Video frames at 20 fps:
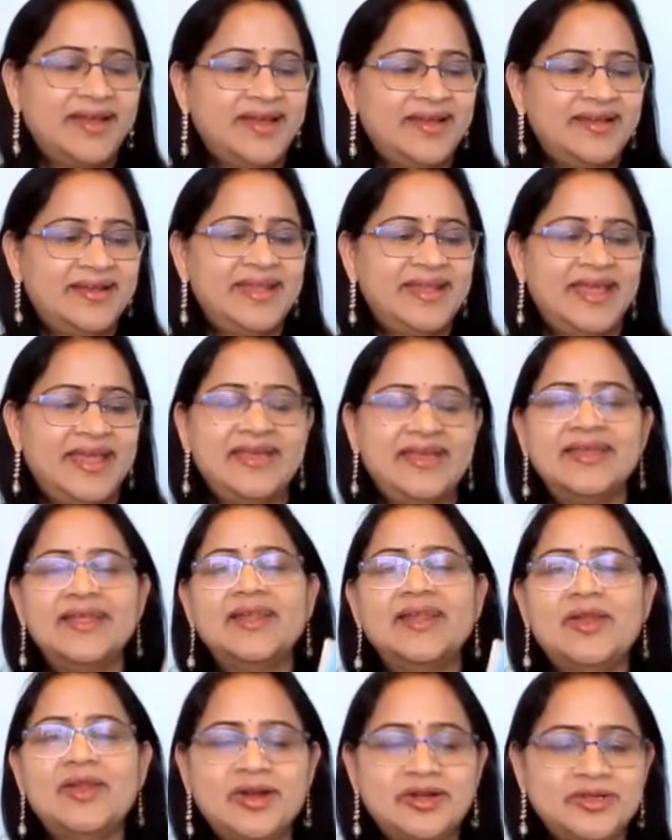And again,
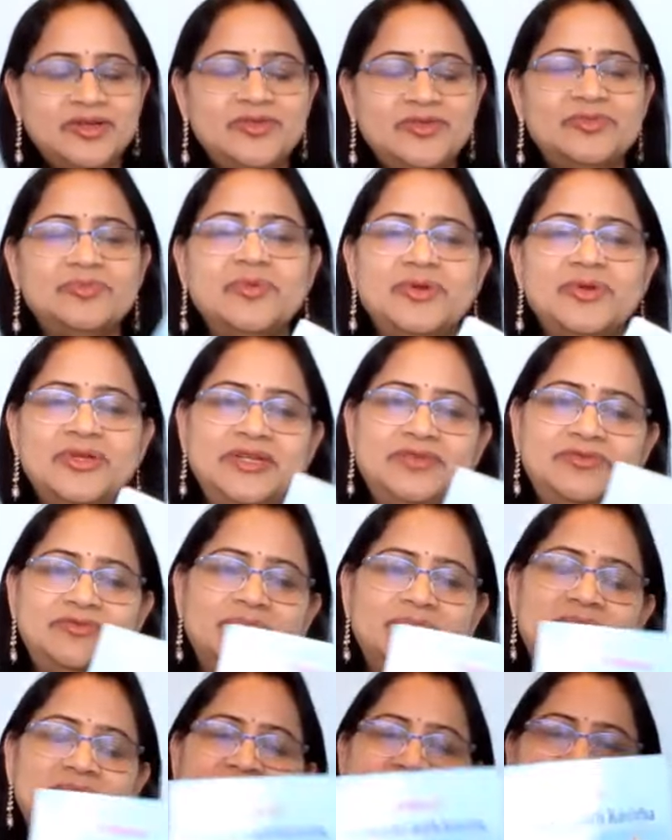a lot of more
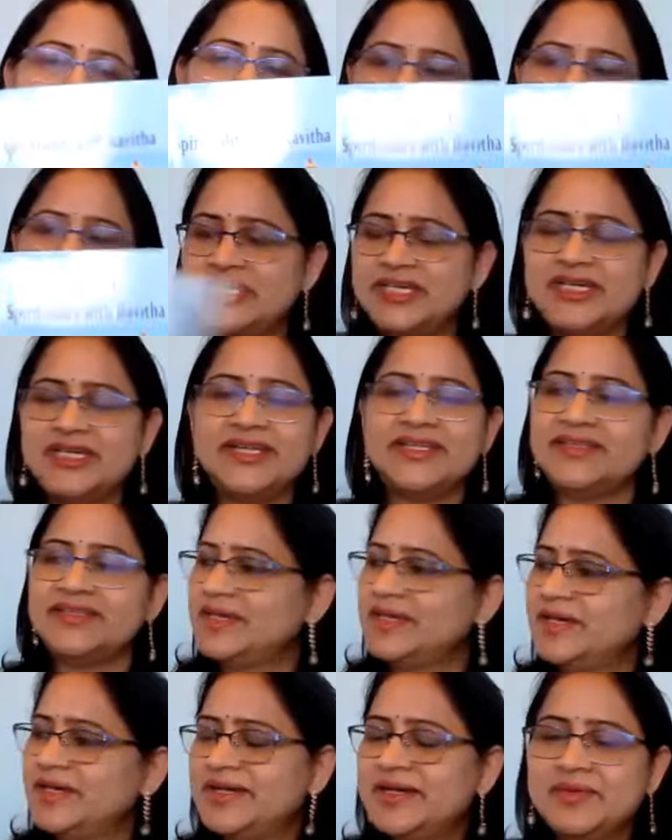information is shared in
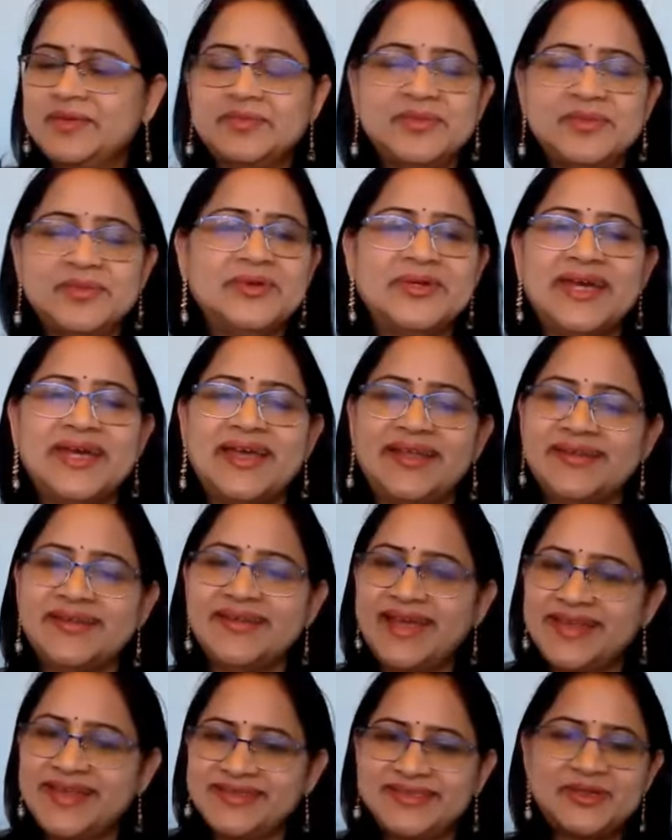the book. And
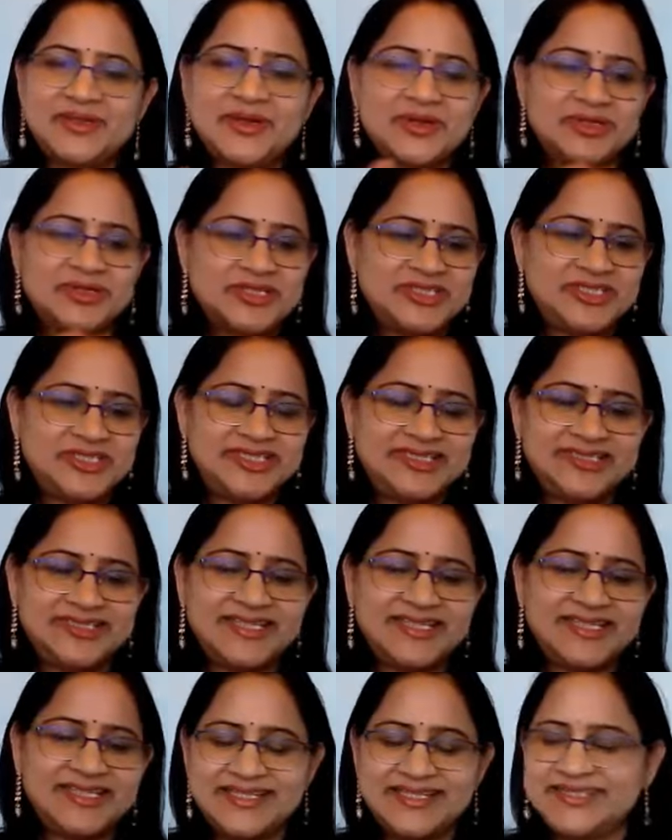as Dr.
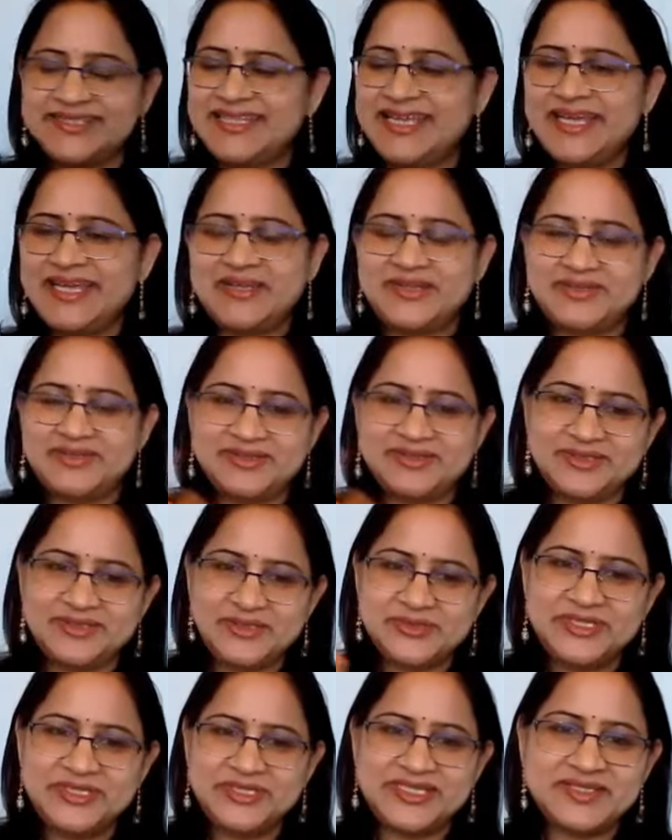Sheetal is there
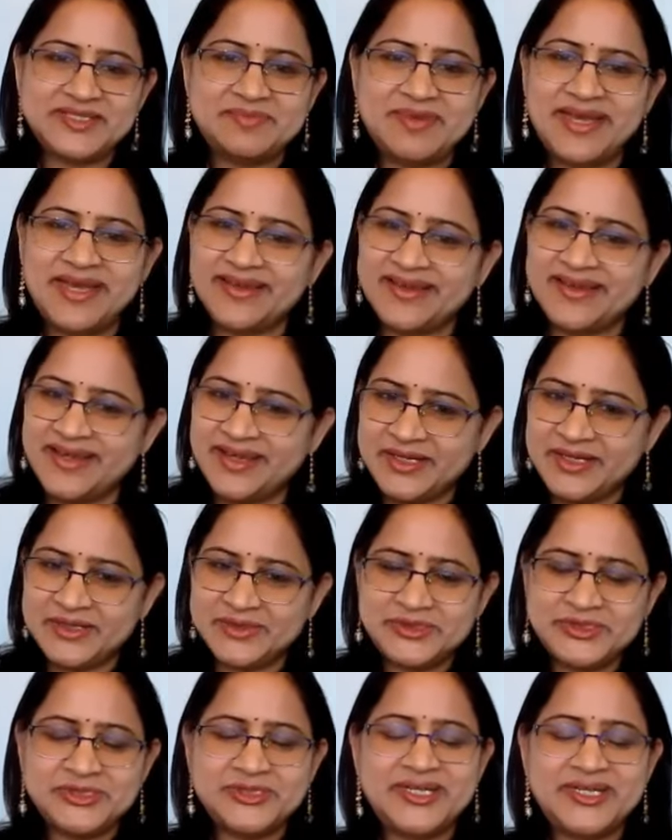2 years back, and
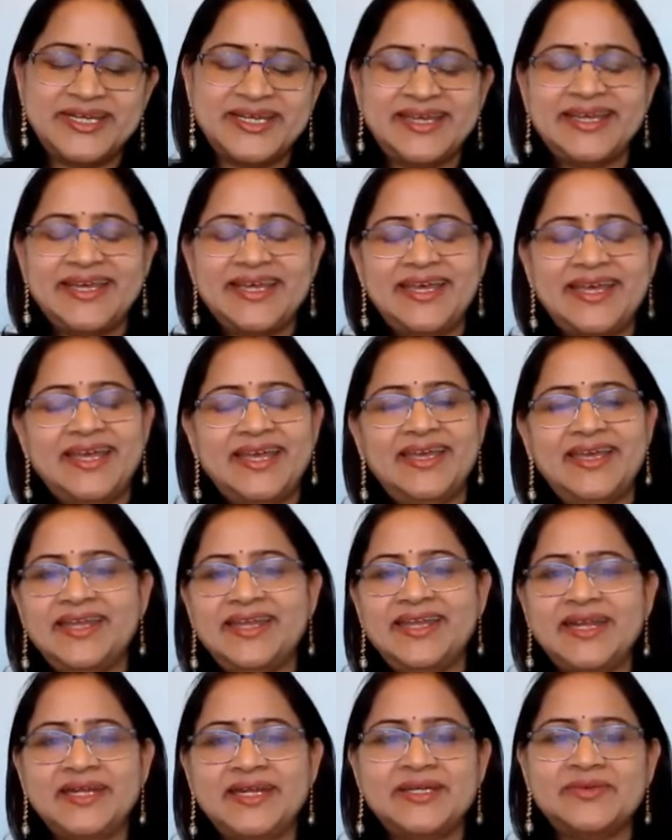now today,
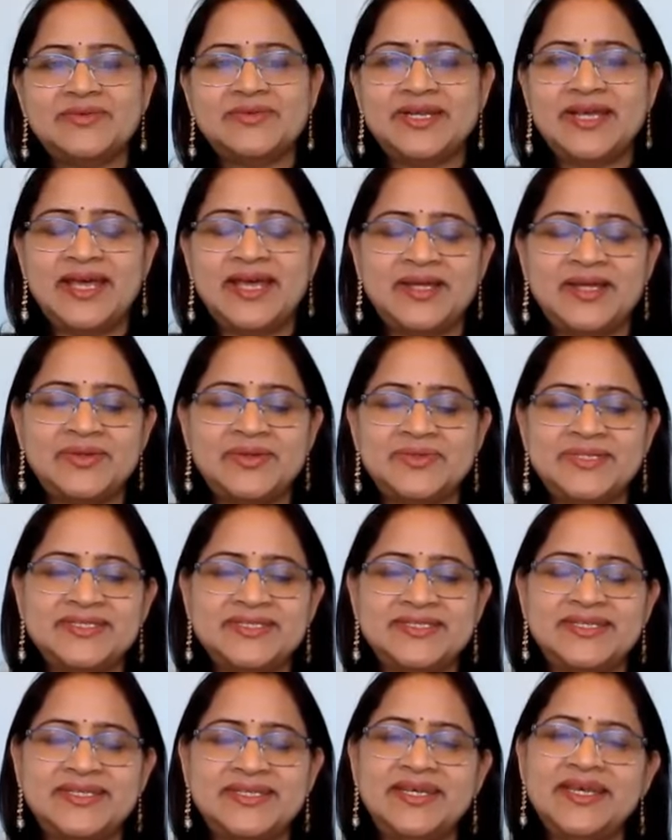again at our
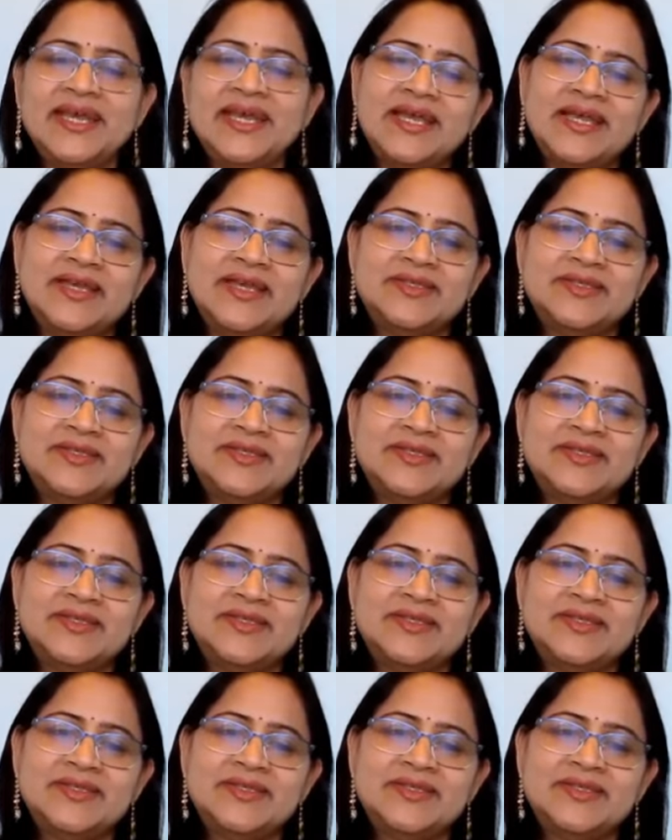anniversary.